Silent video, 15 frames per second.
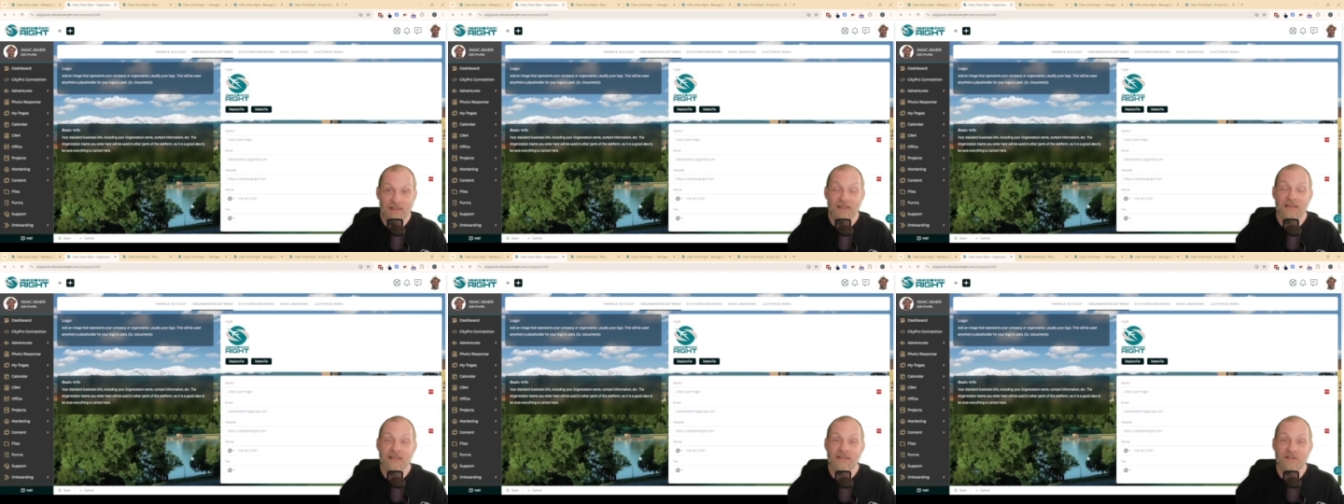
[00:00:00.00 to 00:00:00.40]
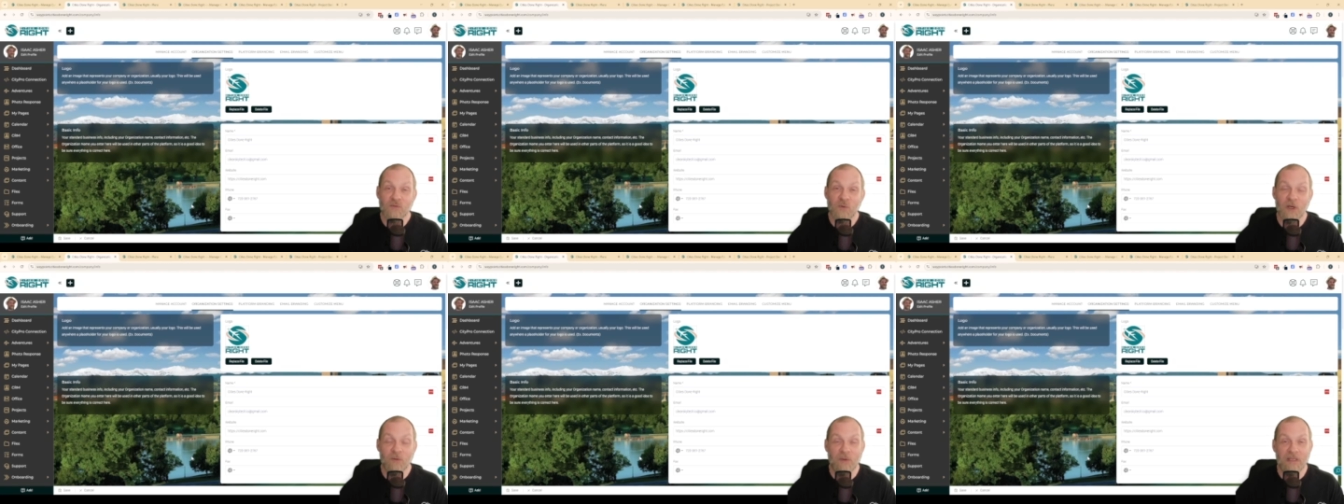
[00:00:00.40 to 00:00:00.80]
This is
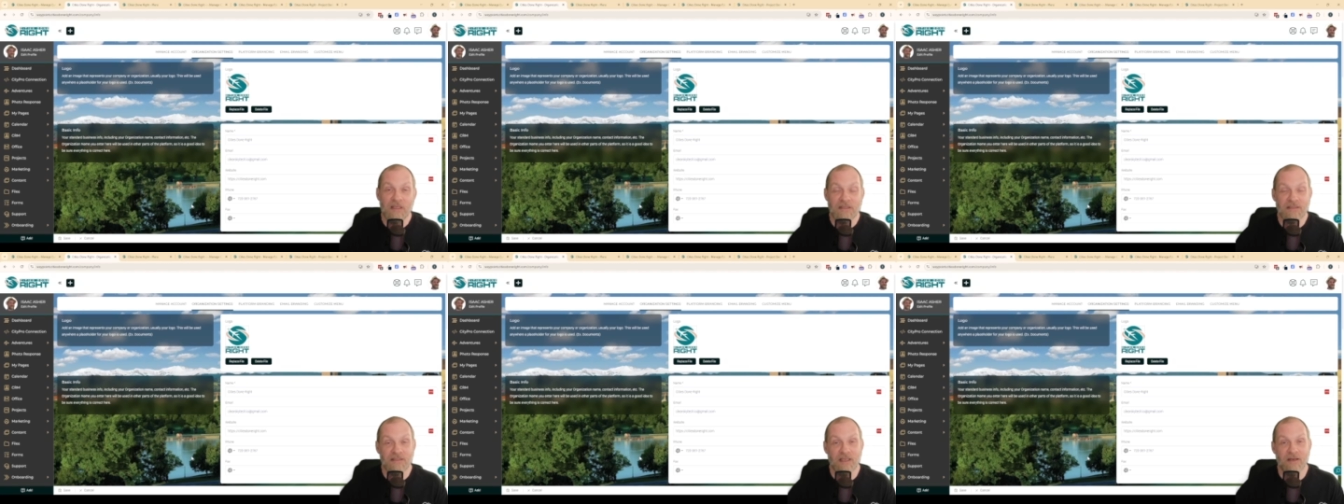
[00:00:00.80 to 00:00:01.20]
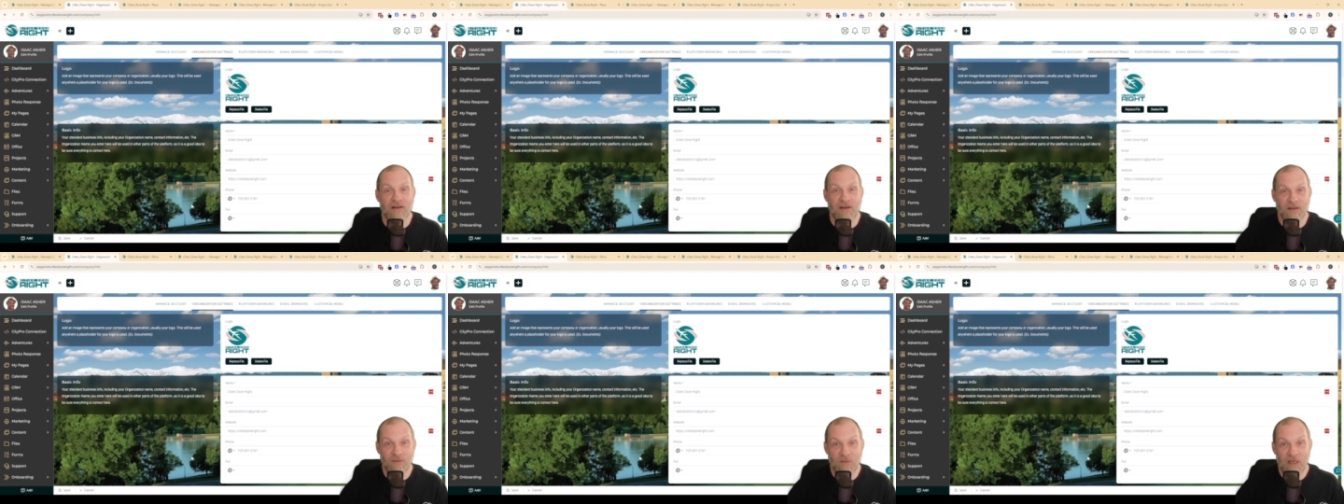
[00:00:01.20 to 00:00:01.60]
where we can set
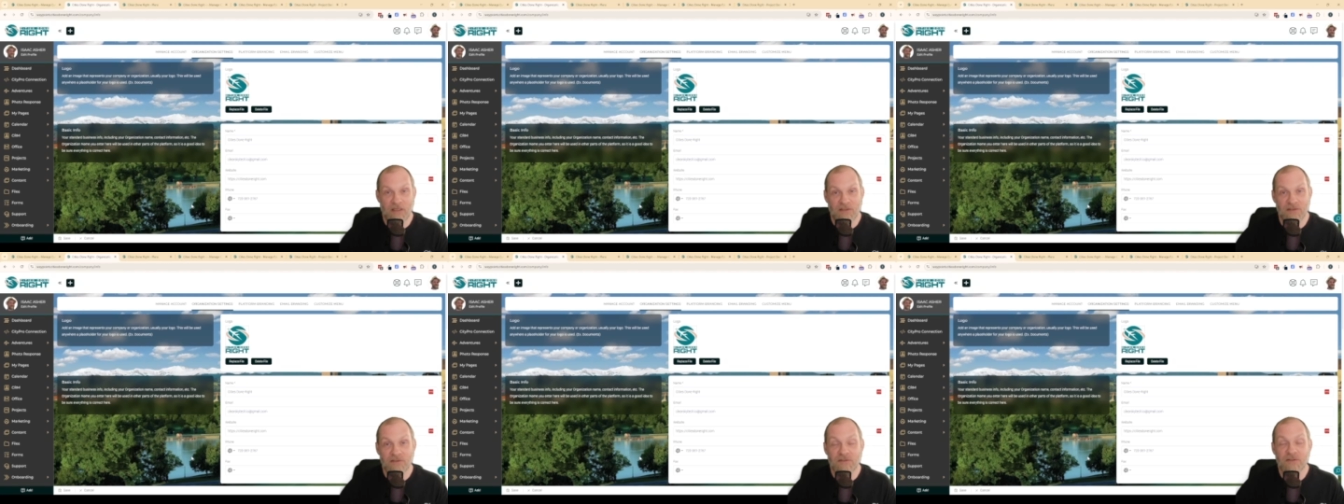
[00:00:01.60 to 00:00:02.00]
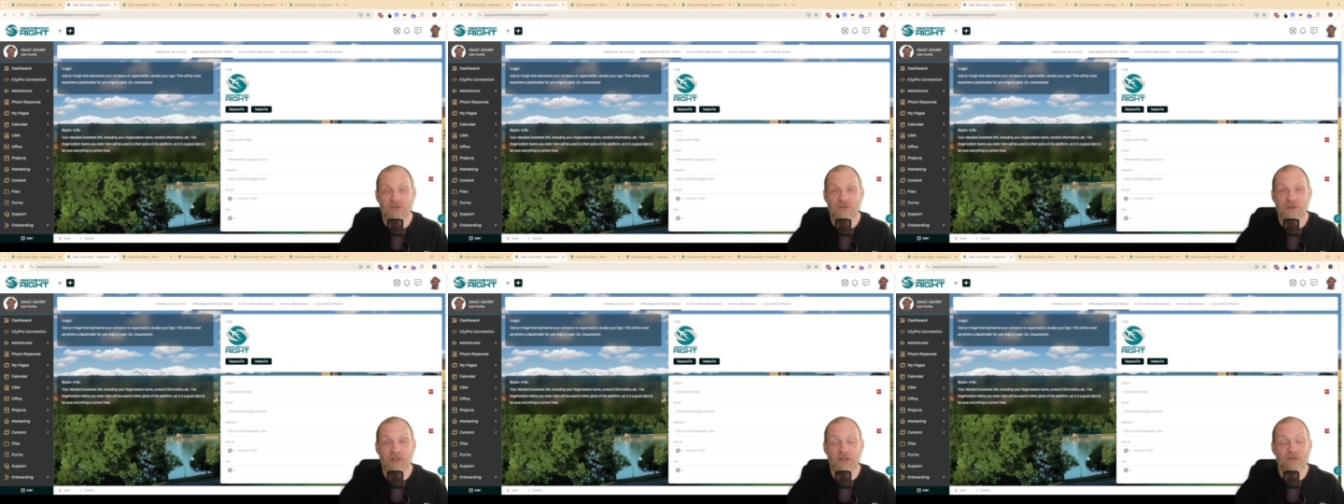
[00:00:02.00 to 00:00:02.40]
automations to
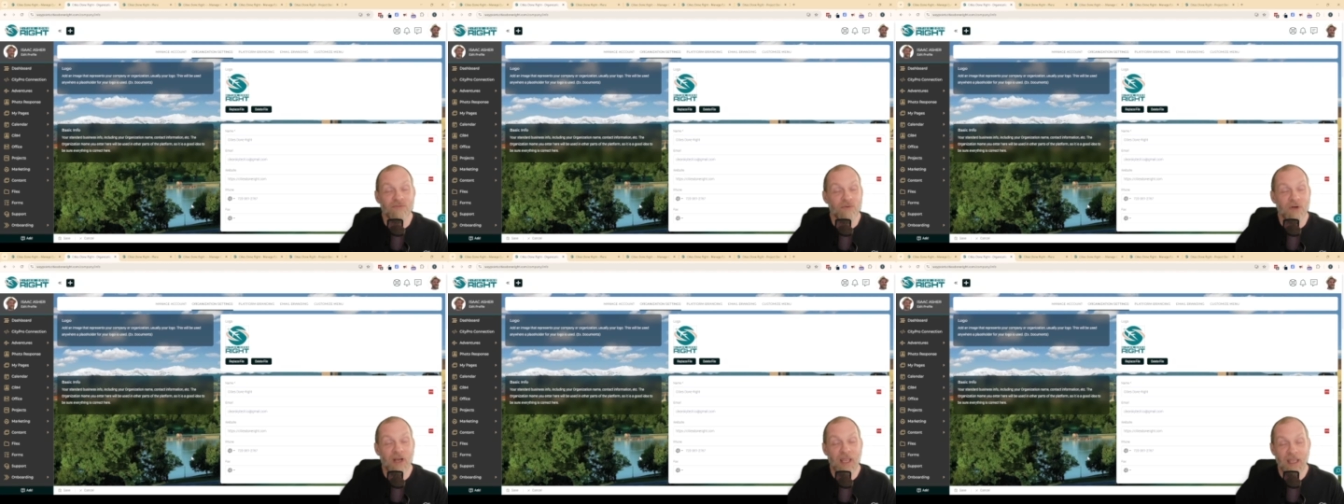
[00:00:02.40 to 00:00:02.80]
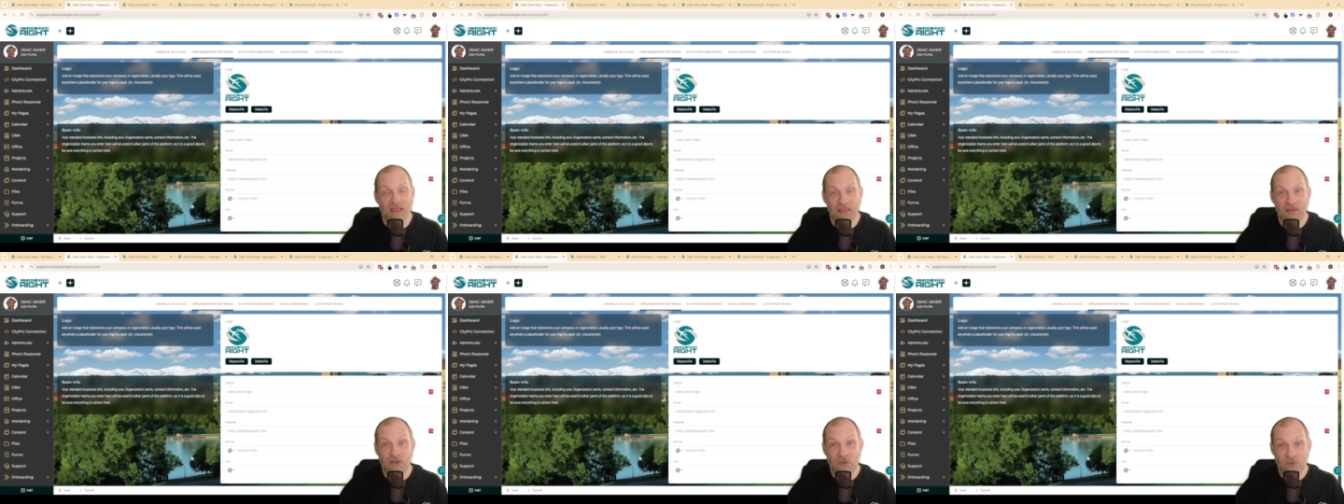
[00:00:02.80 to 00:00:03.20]
trigger for
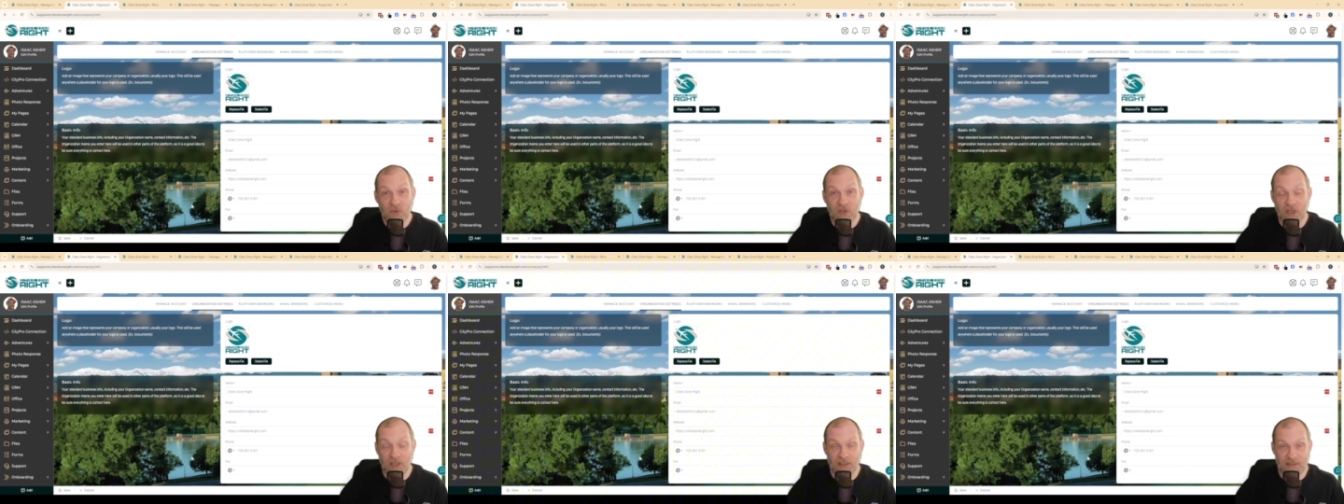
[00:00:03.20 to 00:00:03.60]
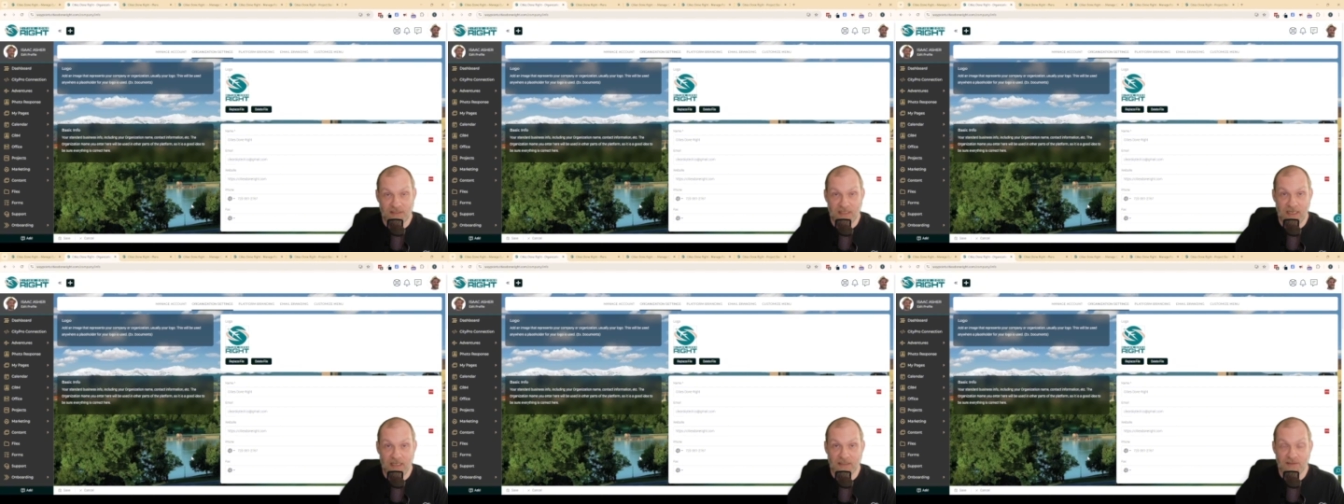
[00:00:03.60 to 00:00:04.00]
any new
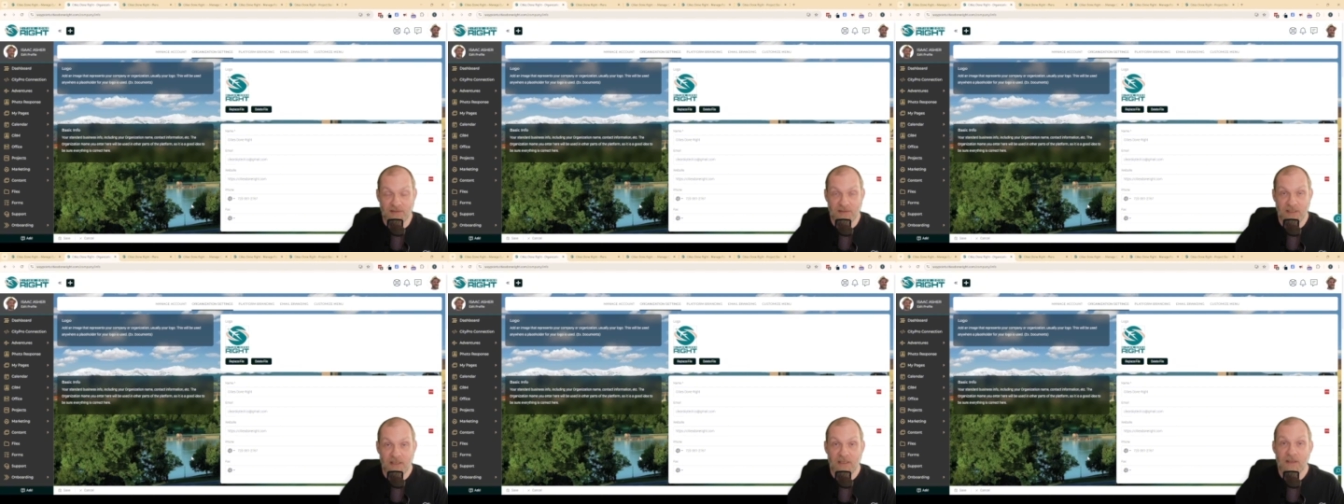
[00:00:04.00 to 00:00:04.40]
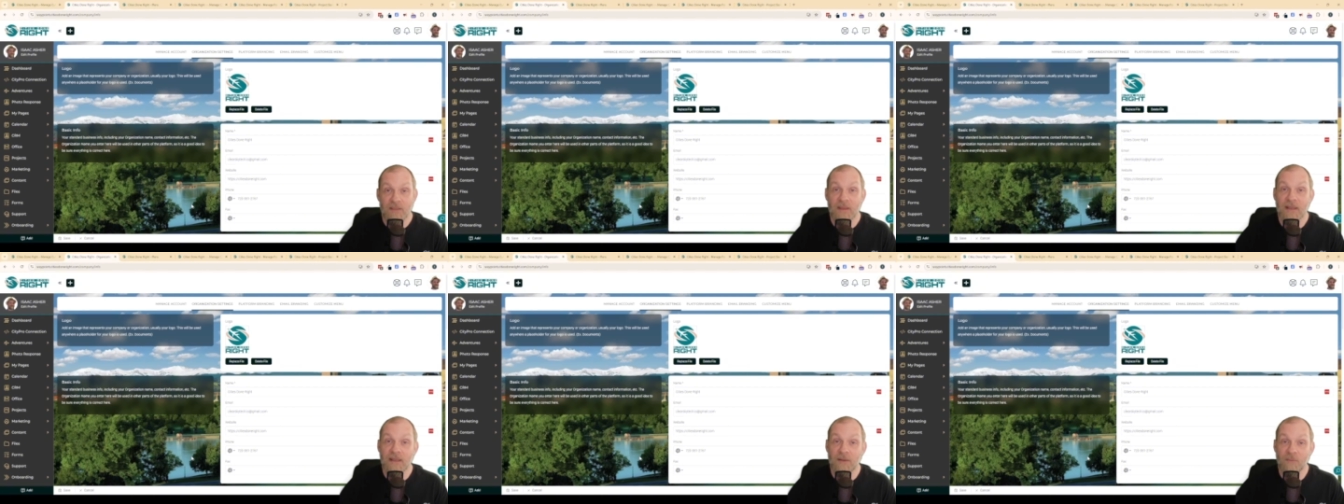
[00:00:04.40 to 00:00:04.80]
contacts
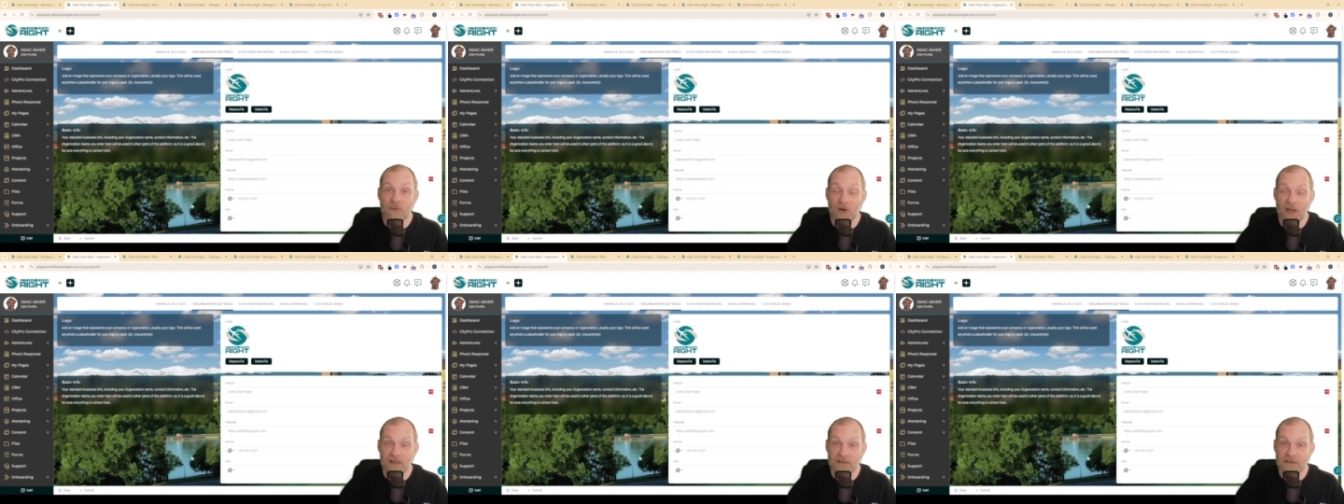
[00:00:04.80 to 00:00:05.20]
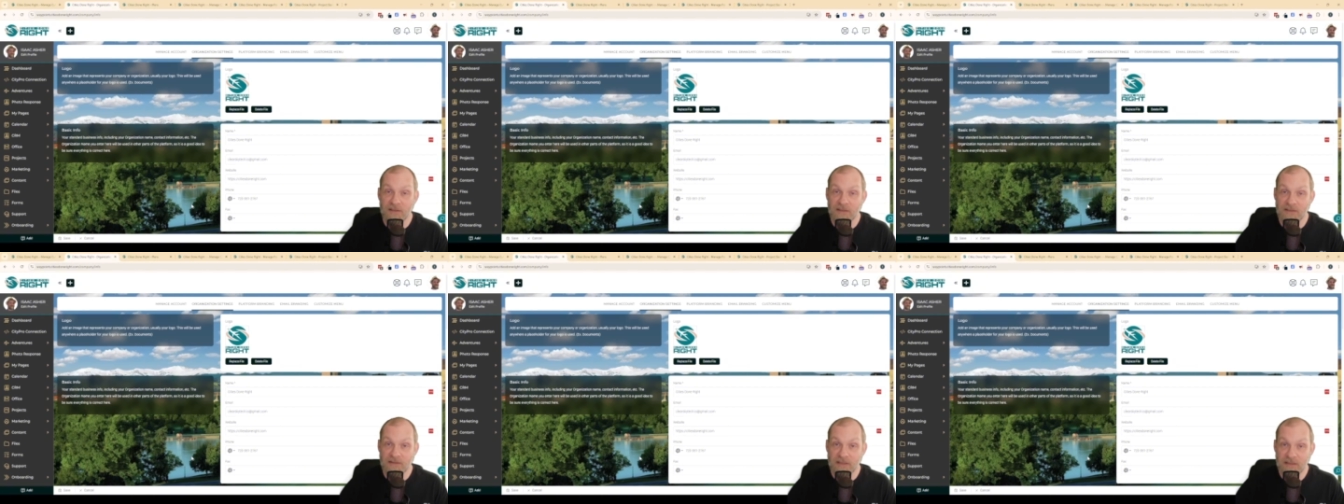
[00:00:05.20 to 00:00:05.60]
that get brought into
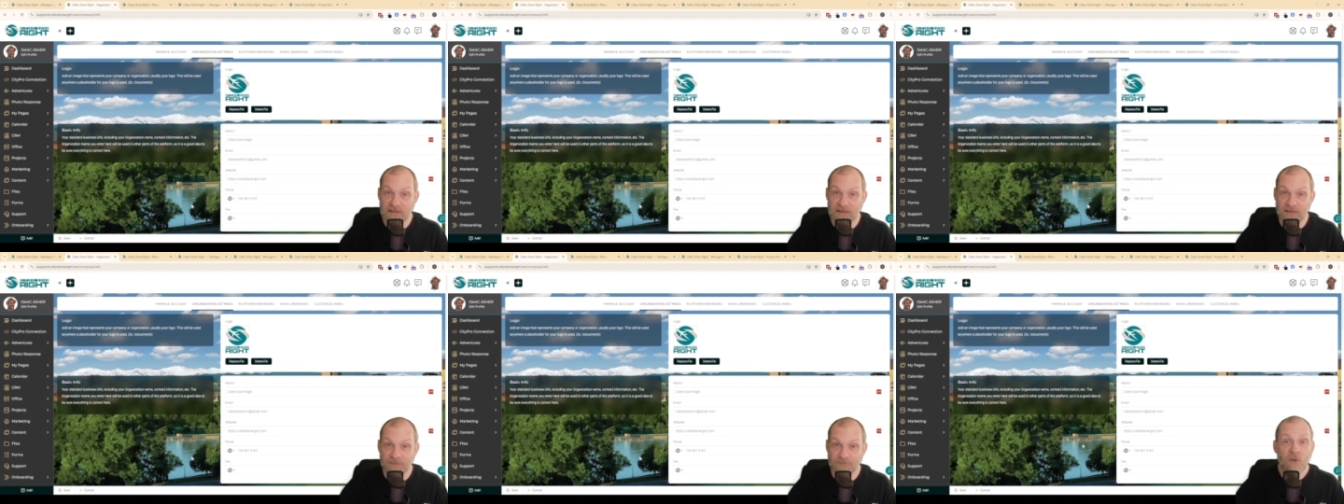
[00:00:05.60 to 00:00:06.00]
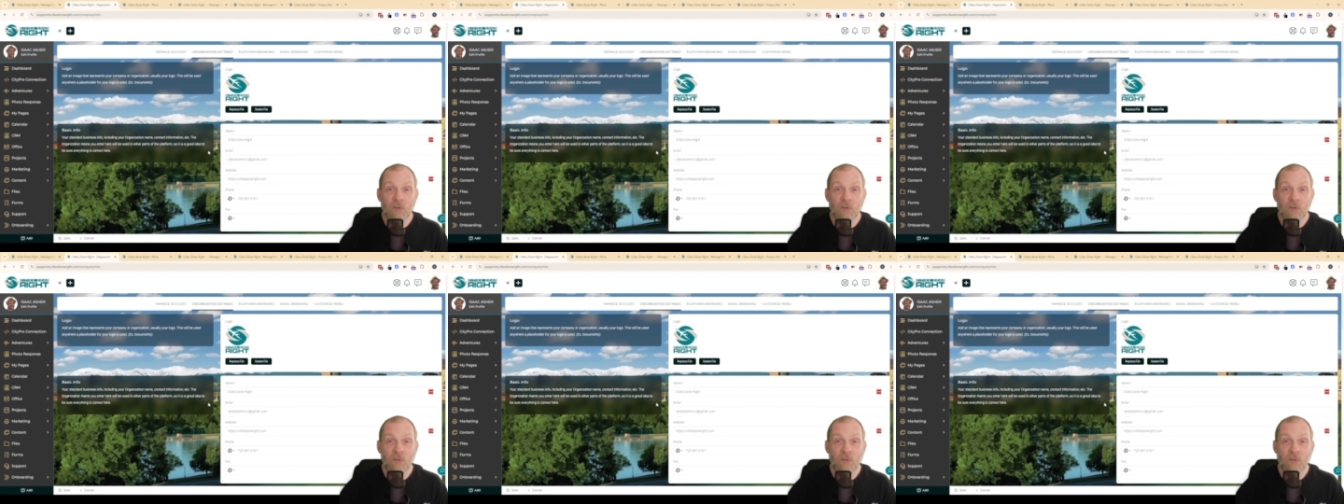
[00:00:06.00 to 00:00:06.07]
the system.